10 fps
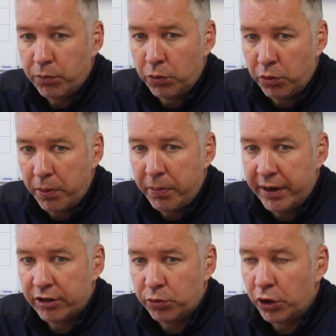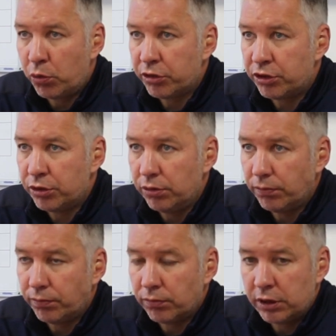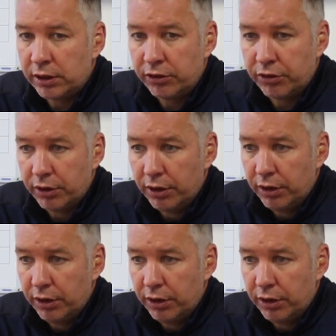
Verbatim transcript: but we'll prepare as we always do. And